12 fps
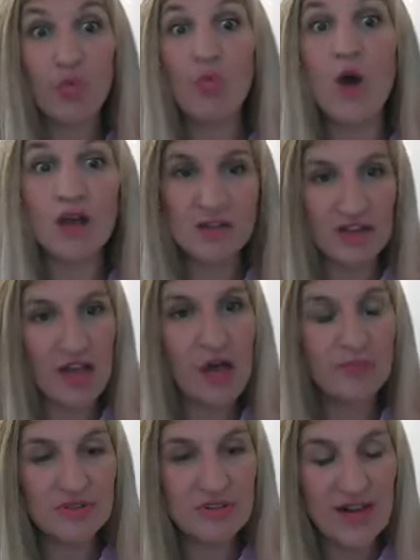who want to
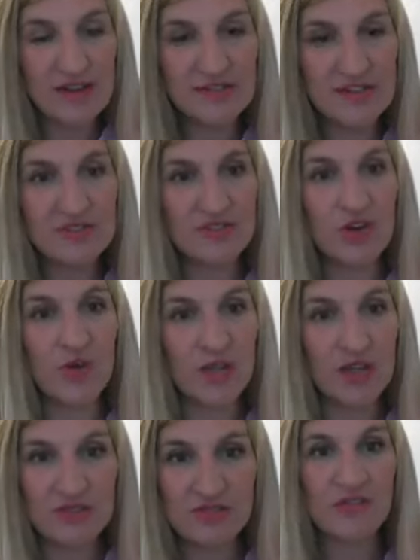come to the United States go
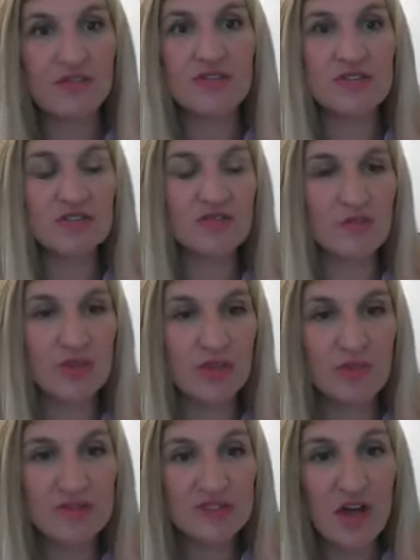and get services from the
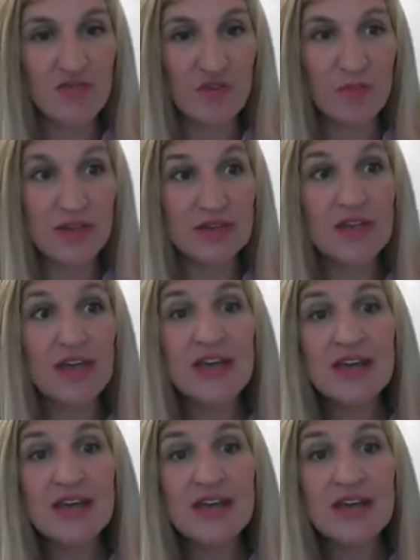U.S. government.